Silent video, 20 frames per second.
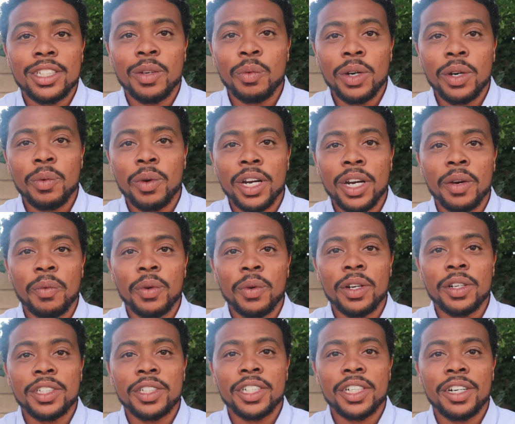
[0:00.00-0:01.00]
the woodworking
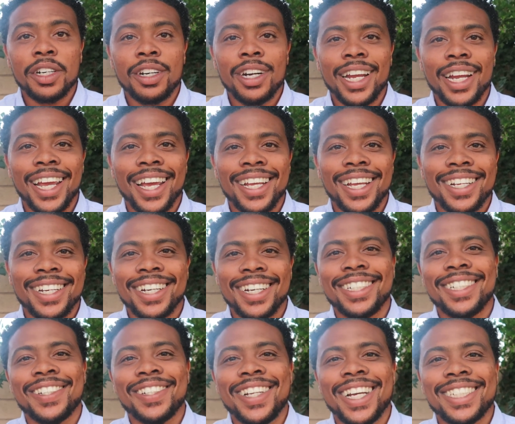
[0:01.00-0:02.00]
realtor, and
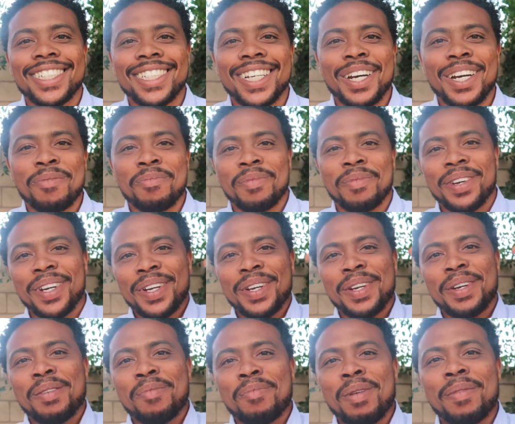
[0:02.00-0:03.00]
until next time,
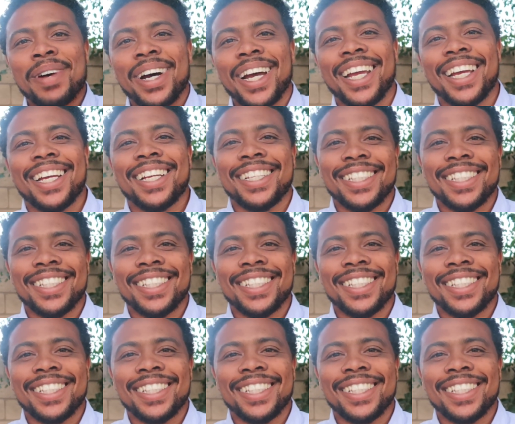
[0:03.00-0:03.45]
bye bye.